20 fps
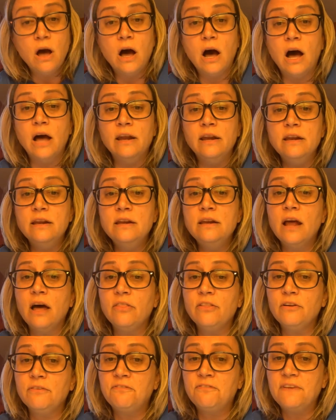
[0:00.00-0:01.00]

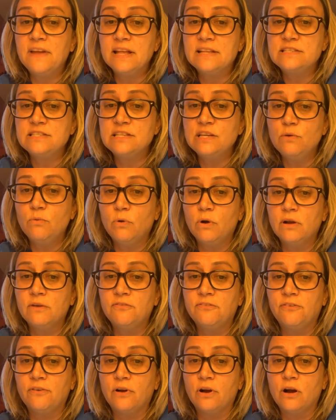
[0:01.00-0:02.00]
Another fancy word
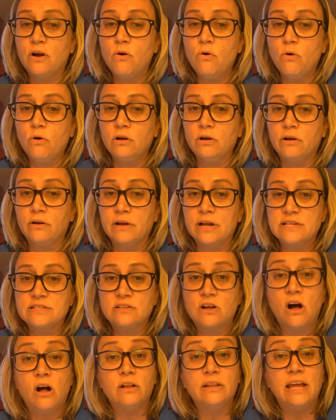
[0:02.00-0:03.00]
for a corner is
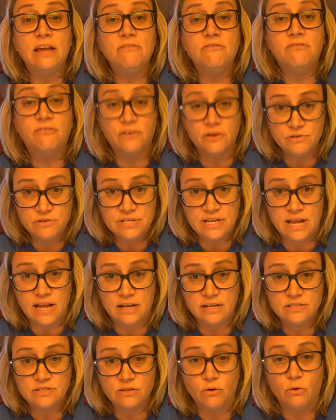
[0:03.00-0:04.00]
called a
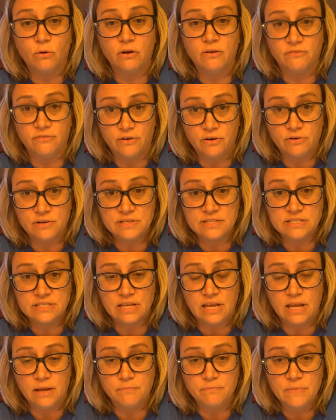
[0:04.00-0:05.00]
vertex or a
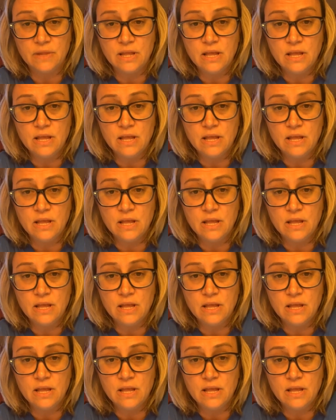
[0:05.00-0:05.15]
vertice.